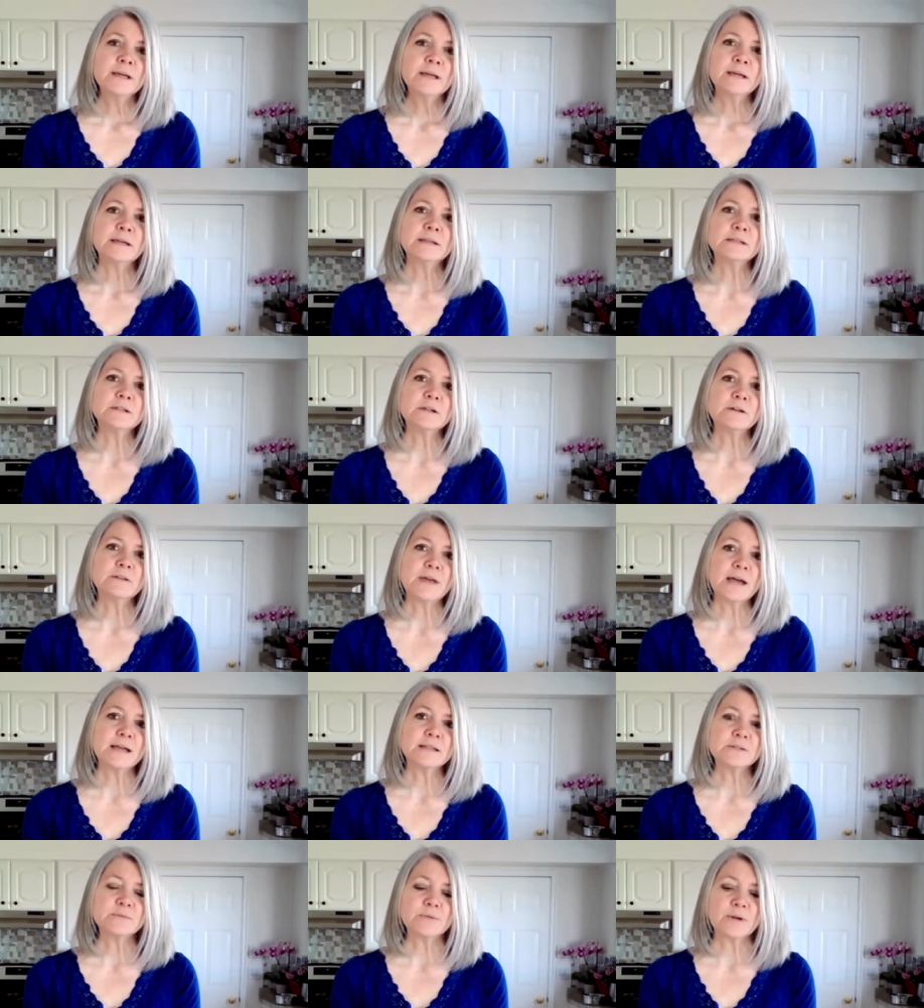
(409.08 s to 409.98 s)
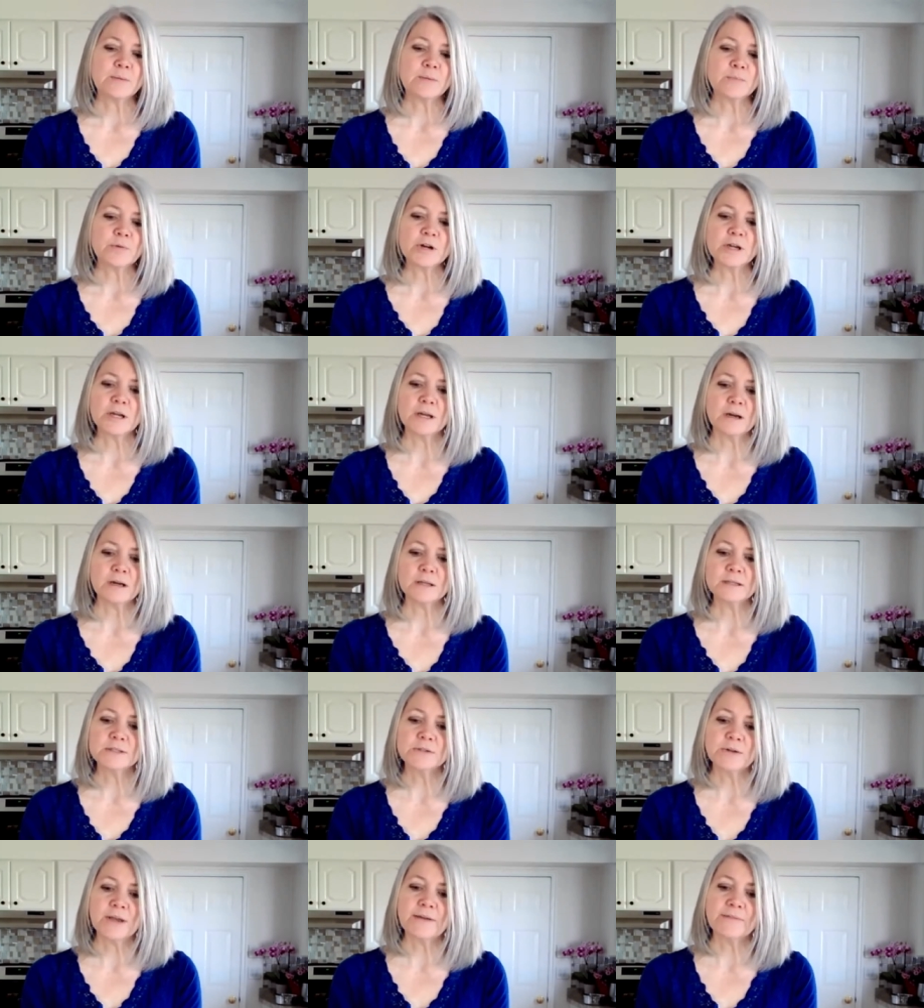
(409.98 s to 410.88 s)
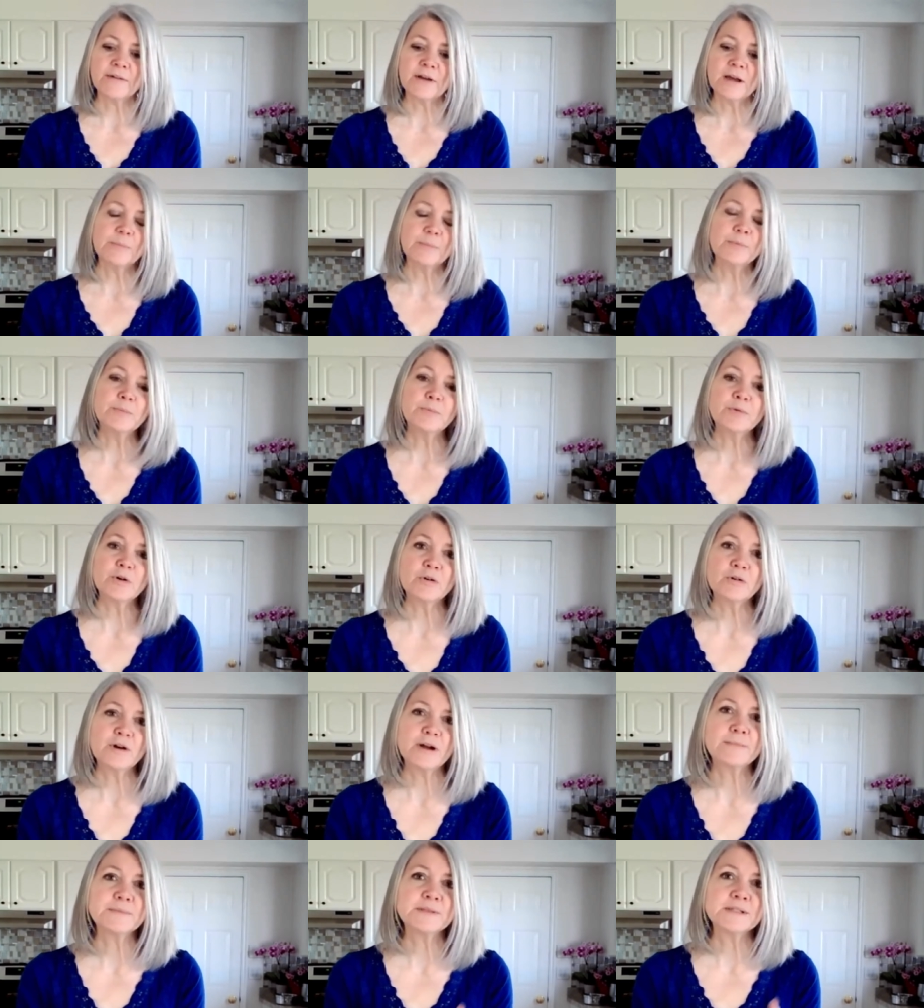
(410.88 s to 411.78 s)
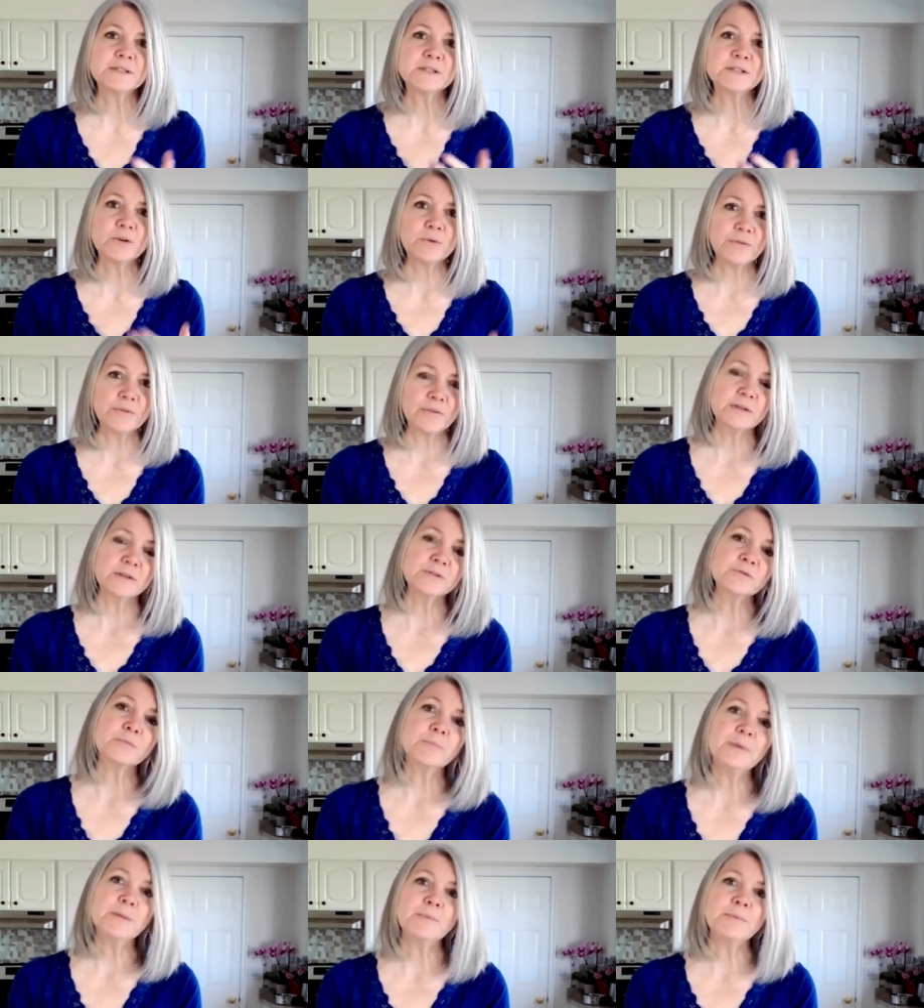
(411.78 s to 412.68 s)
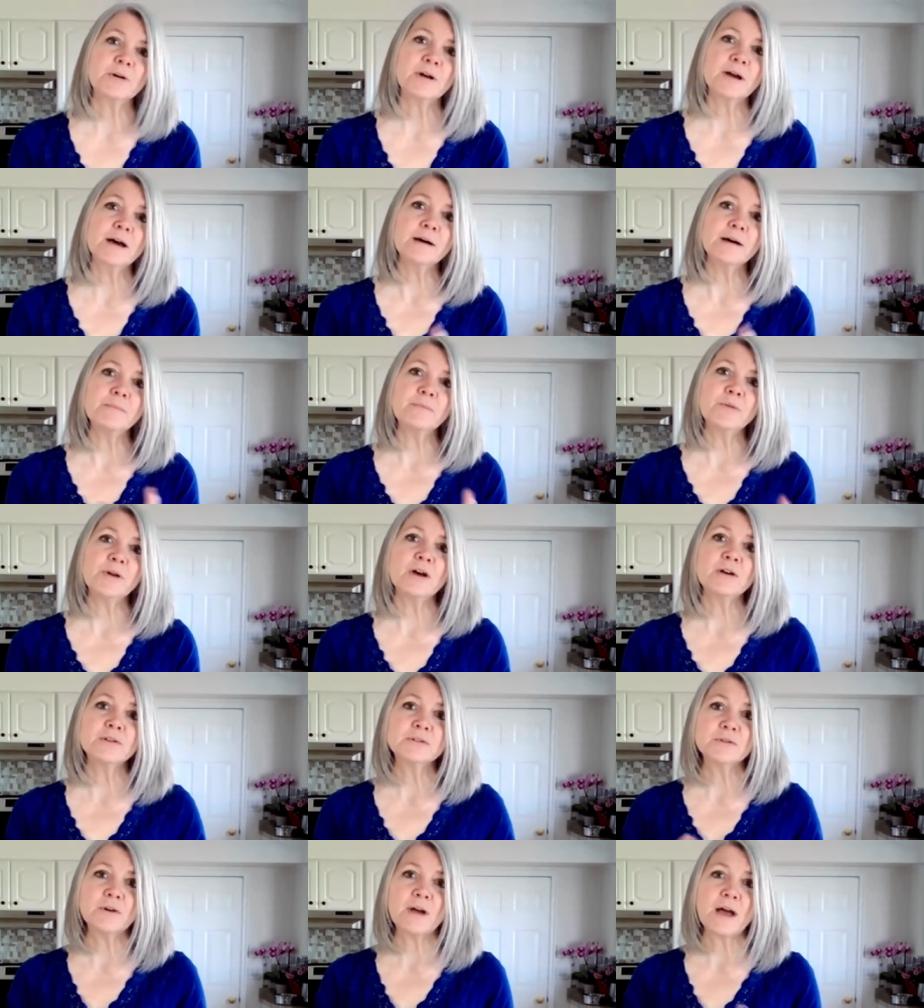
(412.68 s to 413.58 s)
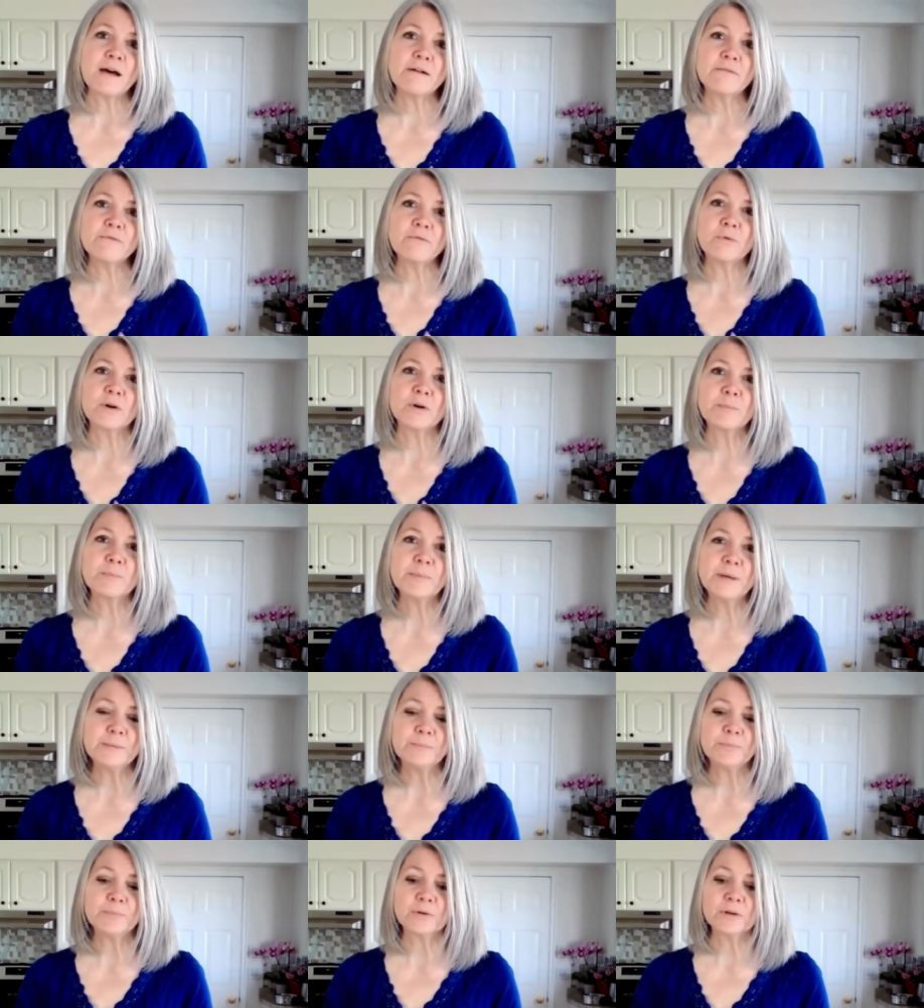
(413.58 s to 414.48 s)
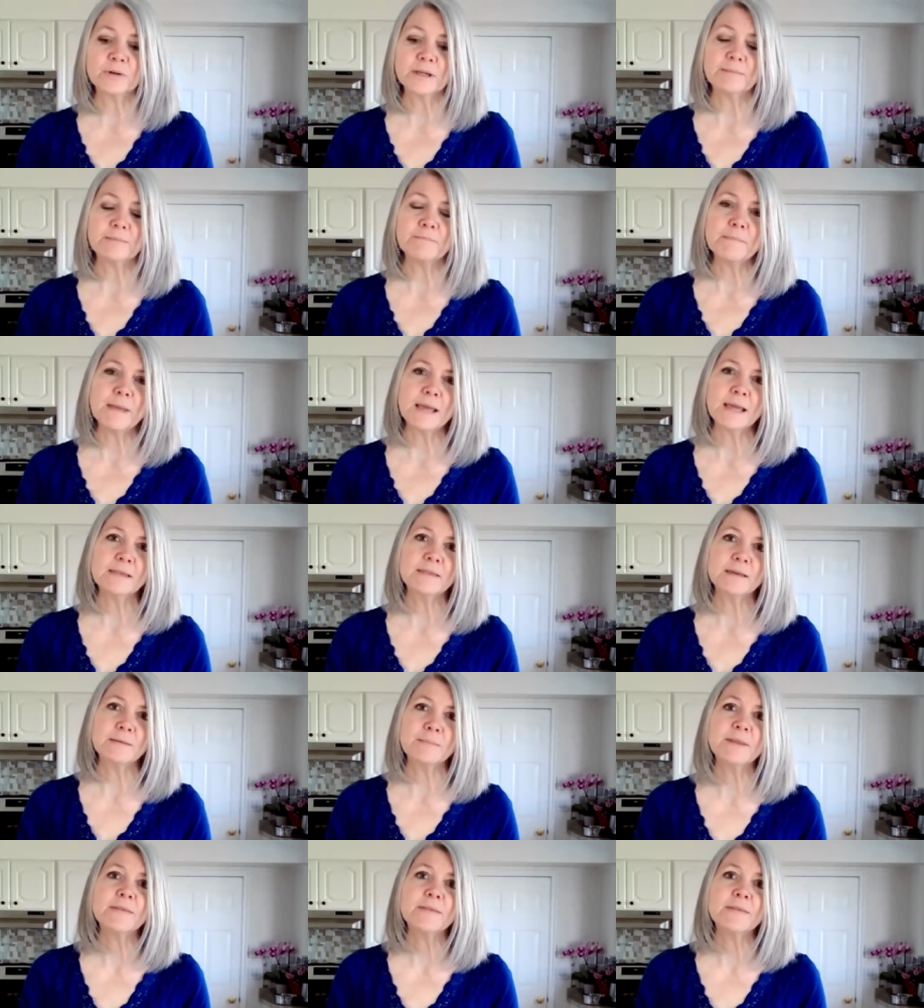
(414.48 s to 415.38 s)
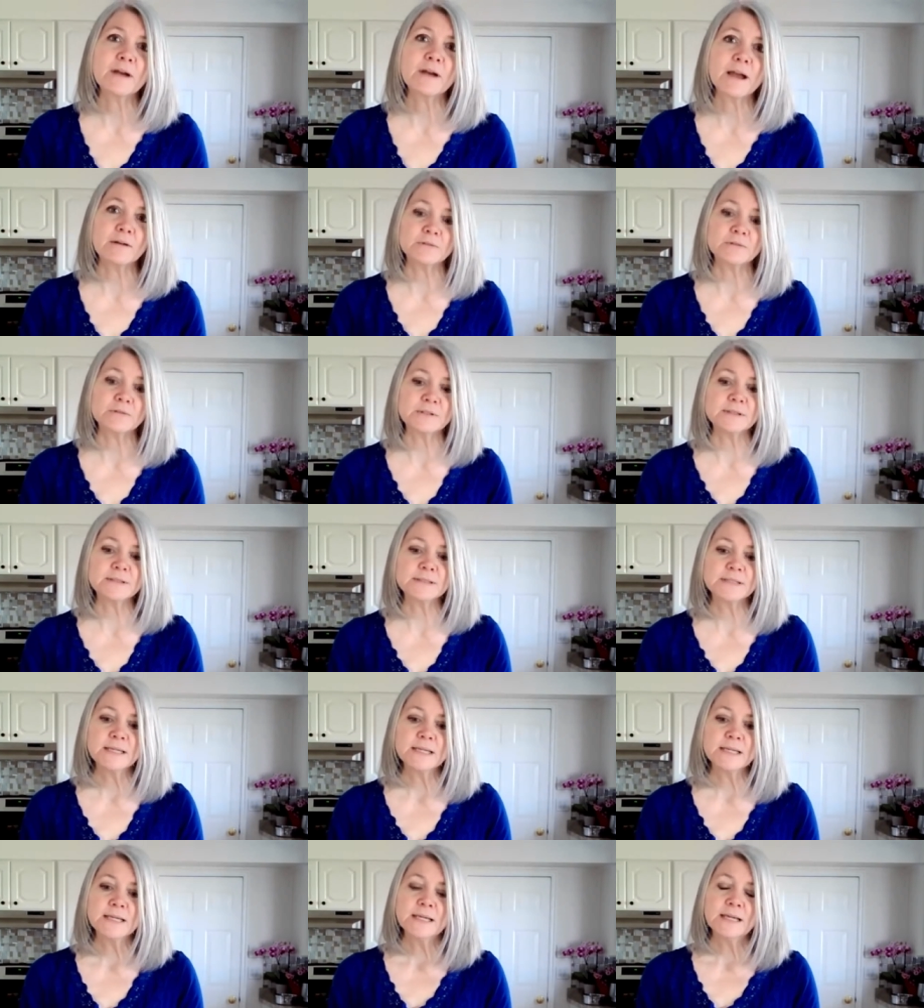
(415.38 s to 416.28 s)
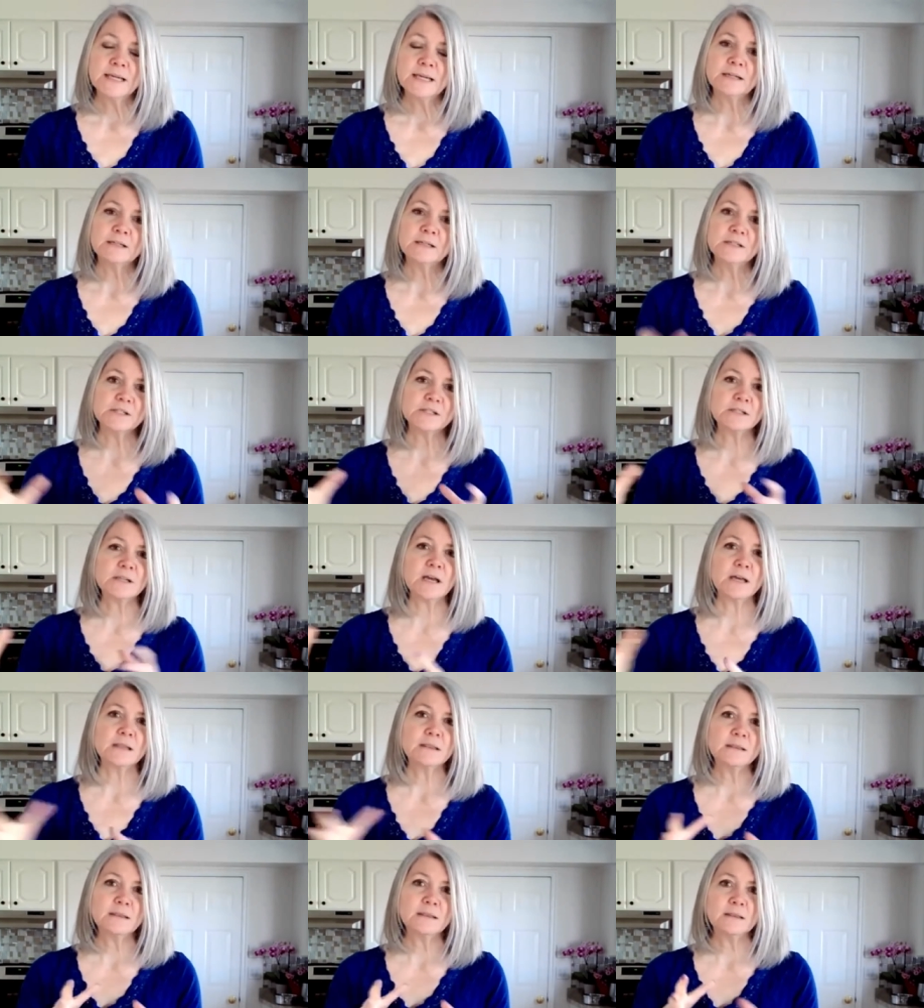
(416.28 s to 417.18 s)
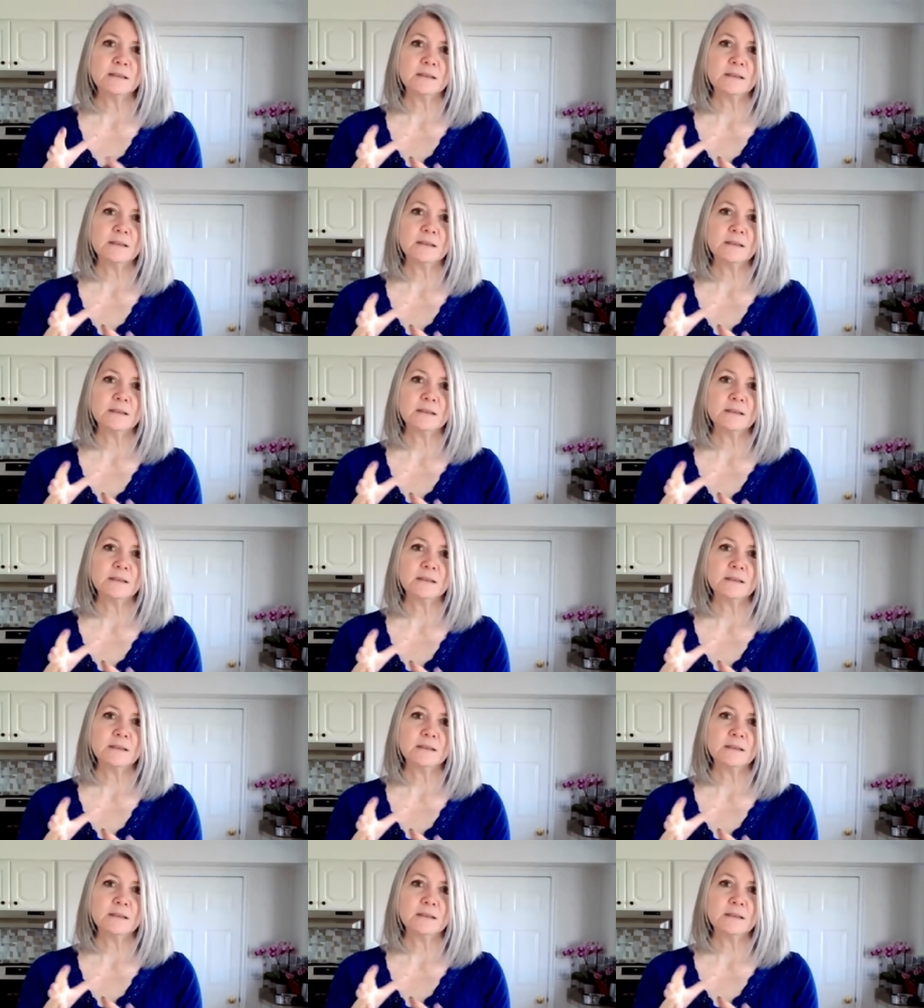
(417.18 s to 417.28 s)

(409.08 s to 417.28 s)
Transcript: And so that's what I'm working on. So I have a couple programs of sewathons where people come. We also have where people can make them in their houses and just cut.